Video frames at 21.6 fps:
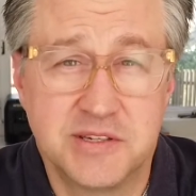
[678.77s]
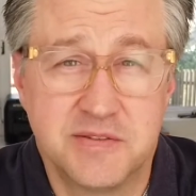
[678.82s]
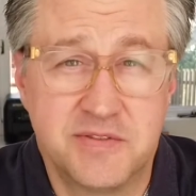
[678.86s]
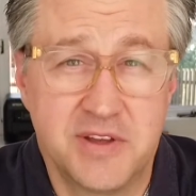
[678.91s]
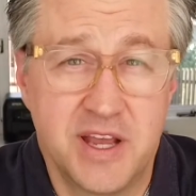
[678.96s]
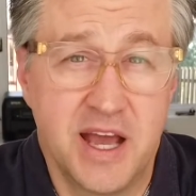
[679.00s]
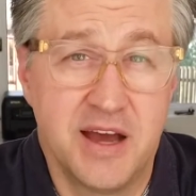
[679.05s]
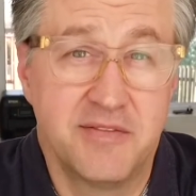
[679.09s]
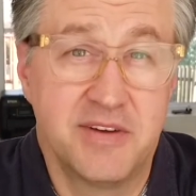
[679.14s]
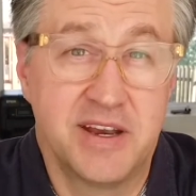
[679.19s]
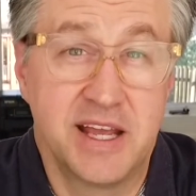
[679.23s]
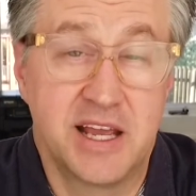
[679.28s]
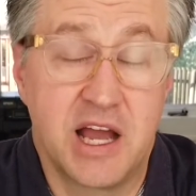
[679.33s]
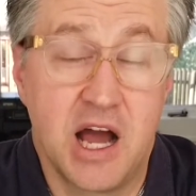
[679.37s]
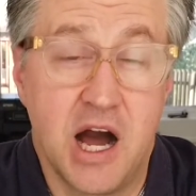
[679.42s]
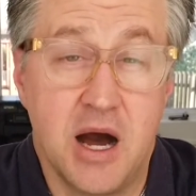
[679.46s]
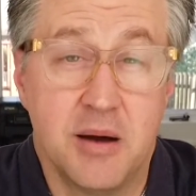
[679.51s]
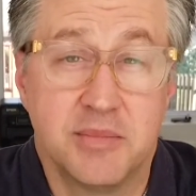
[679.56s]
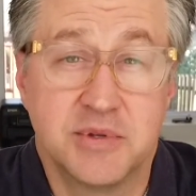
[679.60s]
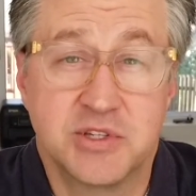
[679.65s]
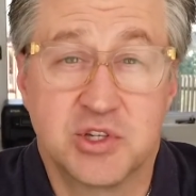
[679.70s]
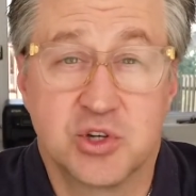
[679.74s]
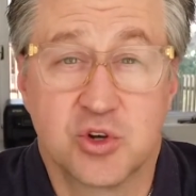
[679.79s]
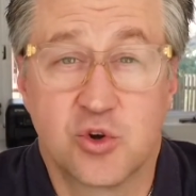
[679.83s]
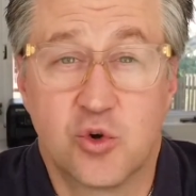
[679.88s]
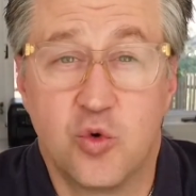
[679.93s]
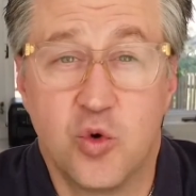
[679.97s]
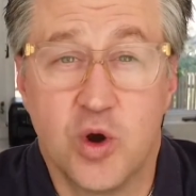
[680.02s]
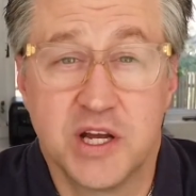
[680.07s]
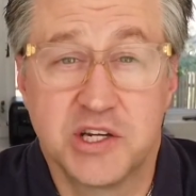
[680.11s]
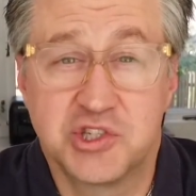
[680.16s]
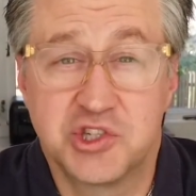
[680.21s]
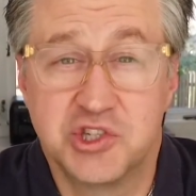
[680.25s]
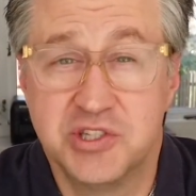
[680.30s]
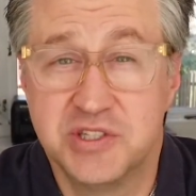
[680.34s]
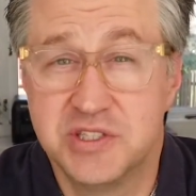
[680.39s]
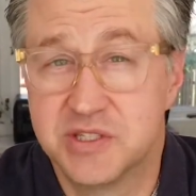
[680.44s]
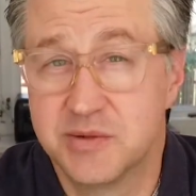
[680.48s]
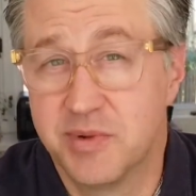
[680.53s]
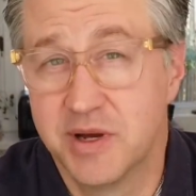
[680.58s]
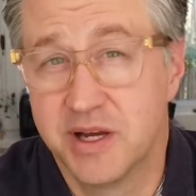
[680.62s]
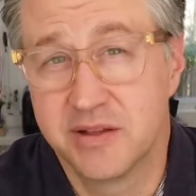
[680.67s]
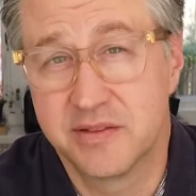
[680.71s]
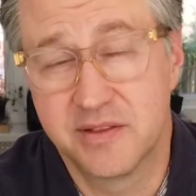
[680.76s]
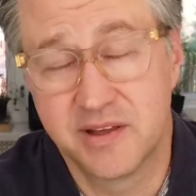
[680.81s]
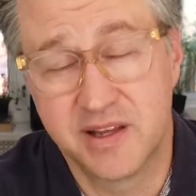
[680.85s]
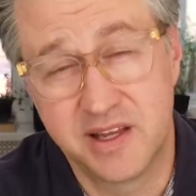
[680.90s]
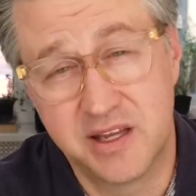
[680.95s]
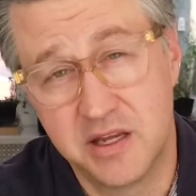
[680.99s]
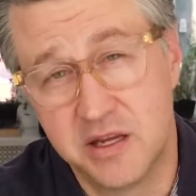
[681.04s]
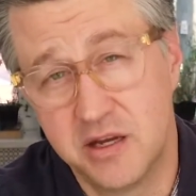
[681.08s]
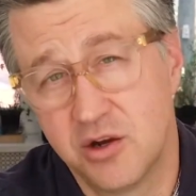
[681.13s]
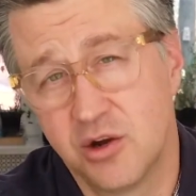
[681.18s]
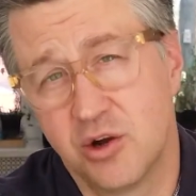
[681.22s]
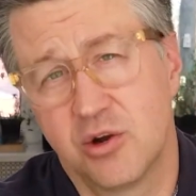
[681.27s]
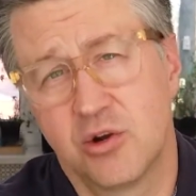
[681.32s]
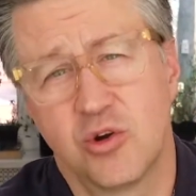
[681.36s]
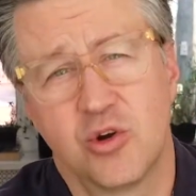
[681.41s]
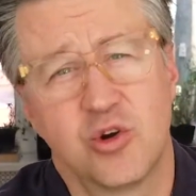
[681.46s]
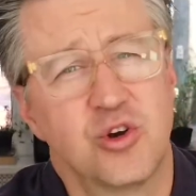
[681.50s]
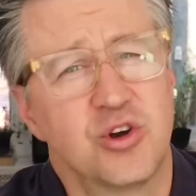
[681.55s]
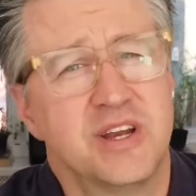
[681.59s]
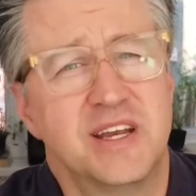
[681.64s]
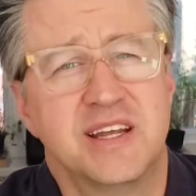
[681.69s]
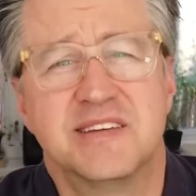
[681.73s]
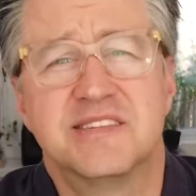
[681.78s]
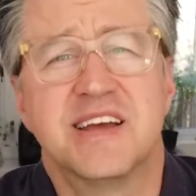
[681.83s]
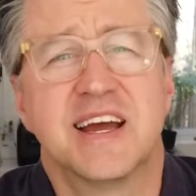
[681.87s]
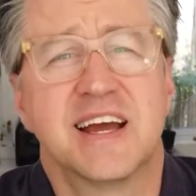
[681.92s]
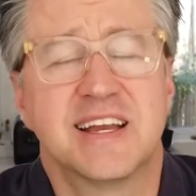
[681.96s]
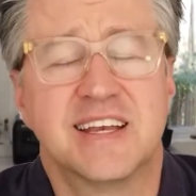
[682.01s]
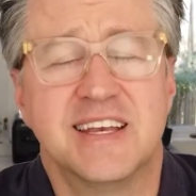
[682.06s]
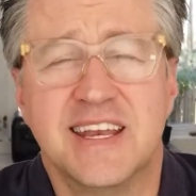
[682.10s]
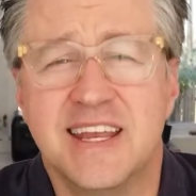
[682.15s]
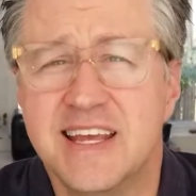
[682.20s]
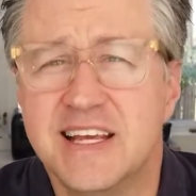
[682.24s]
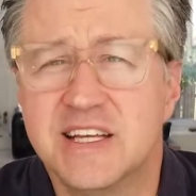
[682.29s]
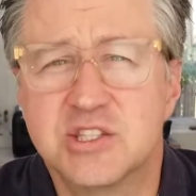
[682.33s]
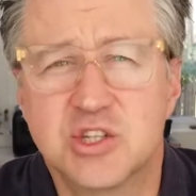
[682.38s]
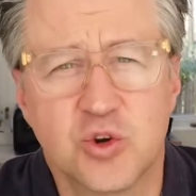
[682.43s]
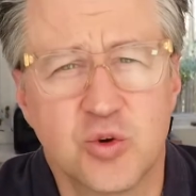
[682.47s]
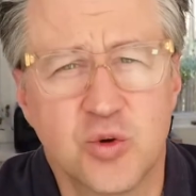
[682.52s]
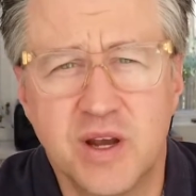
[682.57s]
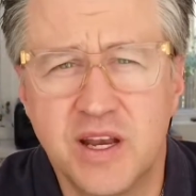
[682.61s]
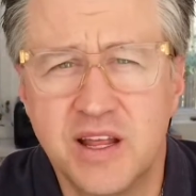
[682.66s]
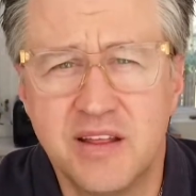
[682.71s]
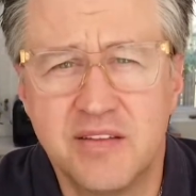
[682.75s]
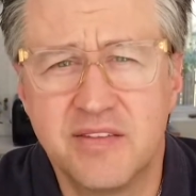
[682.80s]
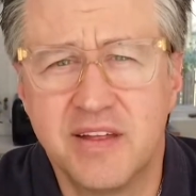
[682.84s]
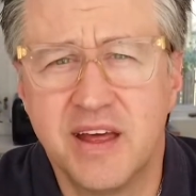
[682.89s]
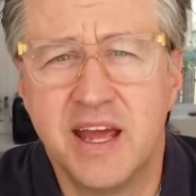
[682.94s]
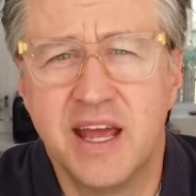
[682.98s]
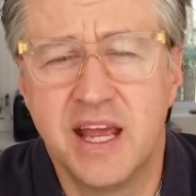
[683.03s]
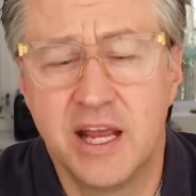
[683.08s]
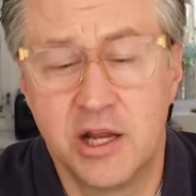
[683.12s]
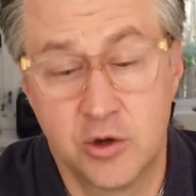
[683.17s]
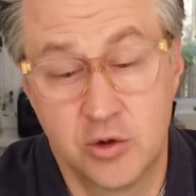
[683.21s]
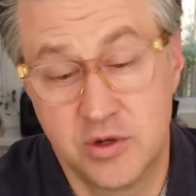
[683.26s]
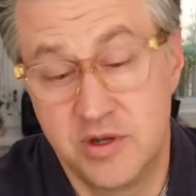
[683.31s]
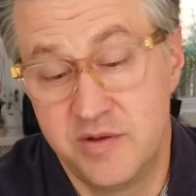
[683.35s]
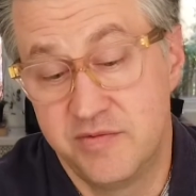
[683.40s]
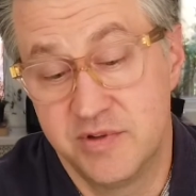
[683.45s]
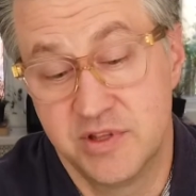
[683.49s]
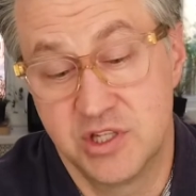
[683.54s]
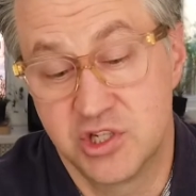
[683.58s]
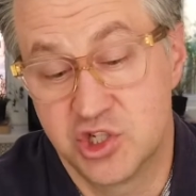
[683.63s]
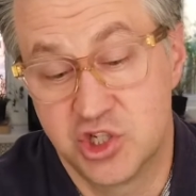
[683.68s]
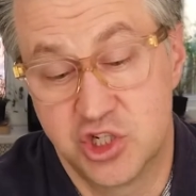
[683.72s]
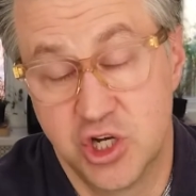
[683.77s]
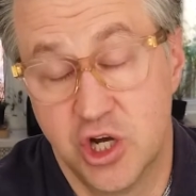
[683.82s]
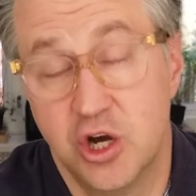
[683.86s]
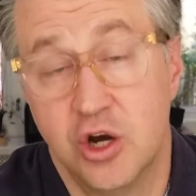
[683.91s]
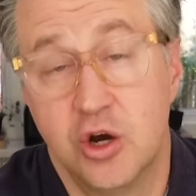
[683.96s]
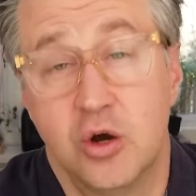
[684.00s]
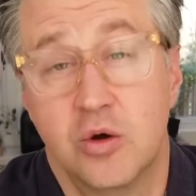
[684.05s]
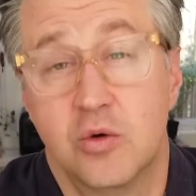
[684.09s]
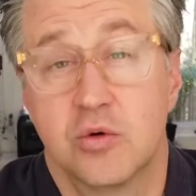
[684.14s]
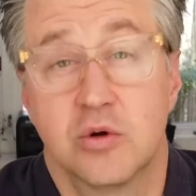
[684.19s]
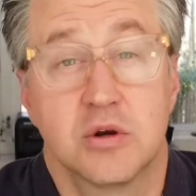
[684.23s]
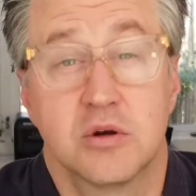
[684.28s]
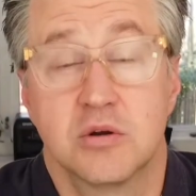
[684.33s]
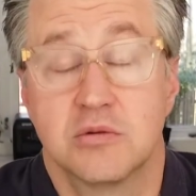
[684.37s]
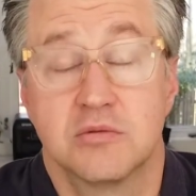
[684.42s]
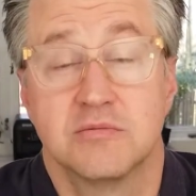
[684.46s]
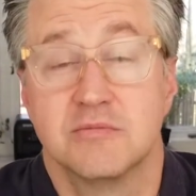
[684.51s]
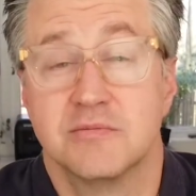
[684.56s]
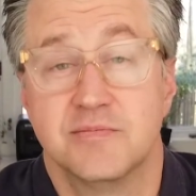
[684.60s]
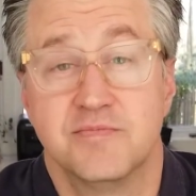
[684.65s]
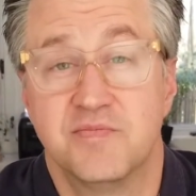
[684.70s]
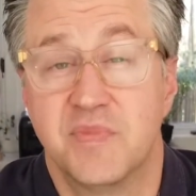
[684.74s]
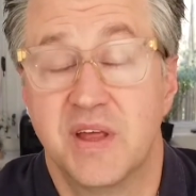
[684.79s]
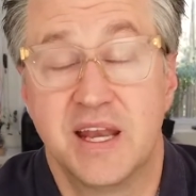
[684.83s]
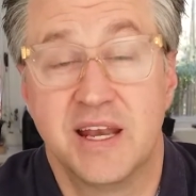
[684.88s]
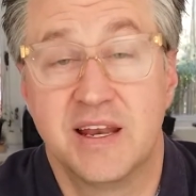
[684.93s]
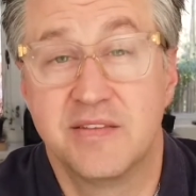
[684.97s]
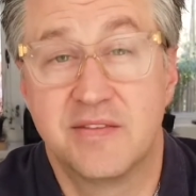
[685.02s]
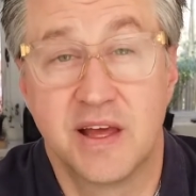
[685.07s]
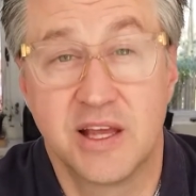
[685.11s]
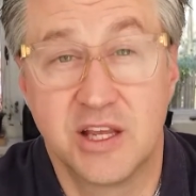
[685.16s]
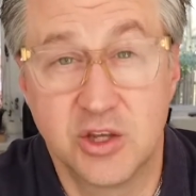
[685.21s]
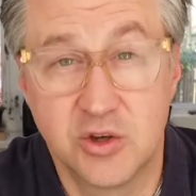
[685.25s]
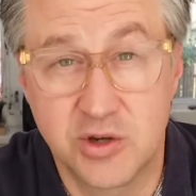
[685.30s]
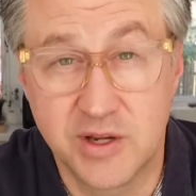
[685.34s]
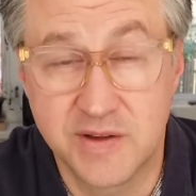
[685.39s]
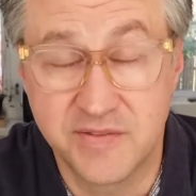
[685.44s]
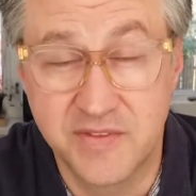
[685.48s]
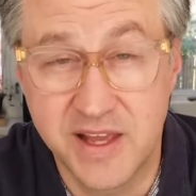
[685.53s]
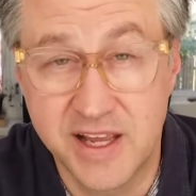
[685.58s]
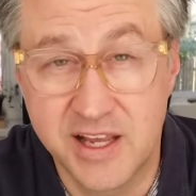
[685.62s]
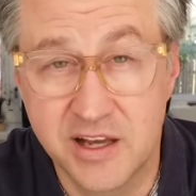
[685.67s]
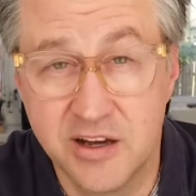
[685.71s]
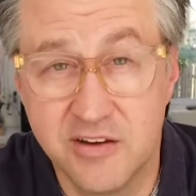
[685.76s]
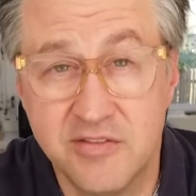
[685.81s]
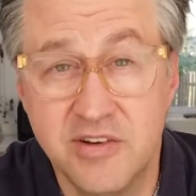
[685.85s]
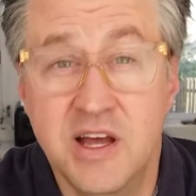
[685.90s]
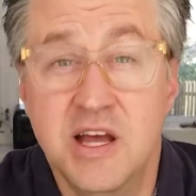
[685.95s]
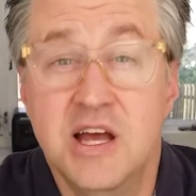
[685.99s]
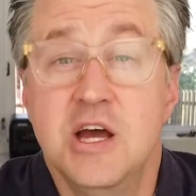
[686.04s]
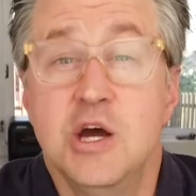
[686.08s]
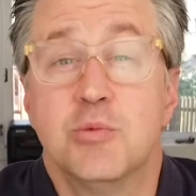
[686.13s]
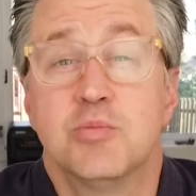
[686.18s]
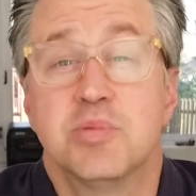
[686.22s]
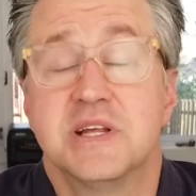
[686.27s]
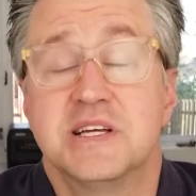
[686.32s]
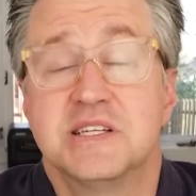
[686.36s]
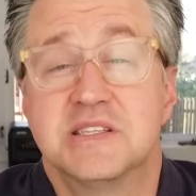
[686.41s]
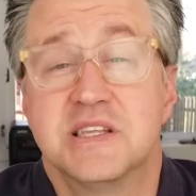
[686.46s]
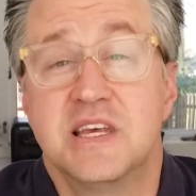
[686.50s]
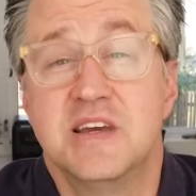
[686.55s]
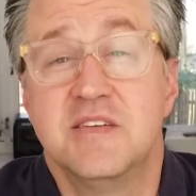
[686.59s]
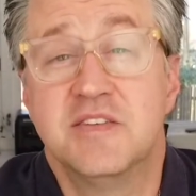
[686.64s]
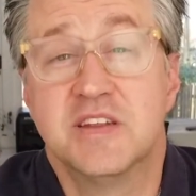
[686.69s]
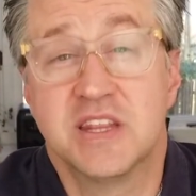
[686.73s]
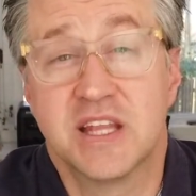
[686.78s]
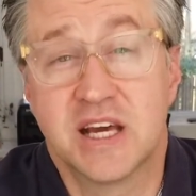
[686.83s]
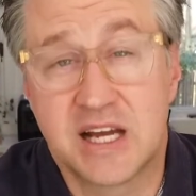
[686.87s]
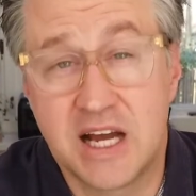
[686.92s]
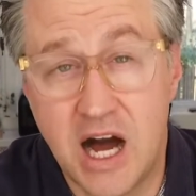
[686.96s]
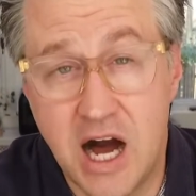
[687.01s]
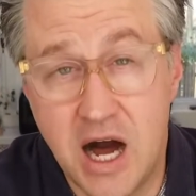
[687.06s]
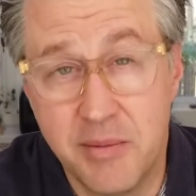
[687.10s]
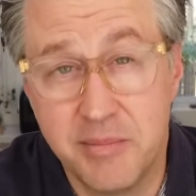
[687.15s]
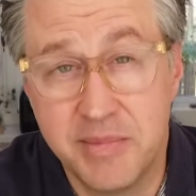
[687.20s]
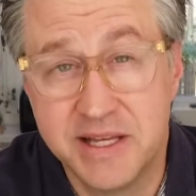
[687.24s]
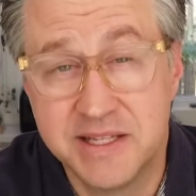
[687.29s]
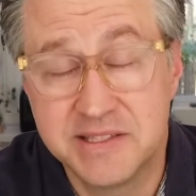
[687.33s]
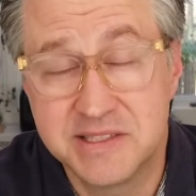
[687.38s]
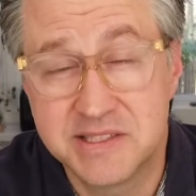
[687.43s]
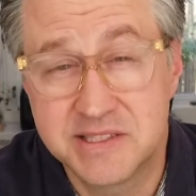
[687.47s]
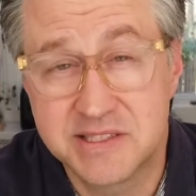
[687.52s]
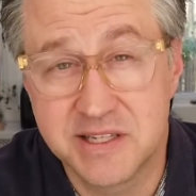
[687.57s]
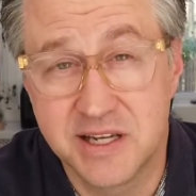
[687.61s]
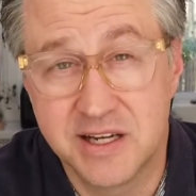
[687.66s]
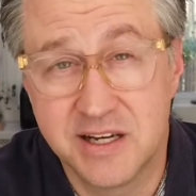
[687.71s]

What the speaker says: if you have any comments or questions about the gear or any techniques or anything, or even the show or anything you can think of, please leave it in the comments.